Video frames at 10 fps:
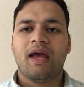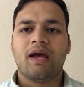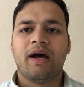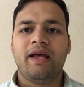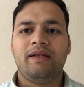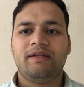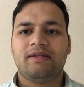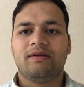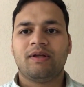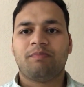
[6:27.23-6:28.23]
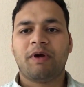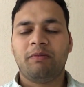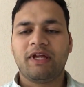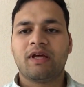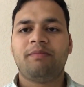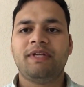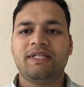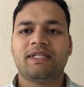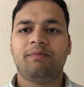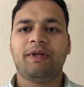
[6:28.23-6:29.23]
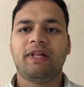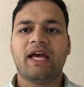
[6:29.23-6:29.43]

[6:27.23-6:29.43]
And public companies typically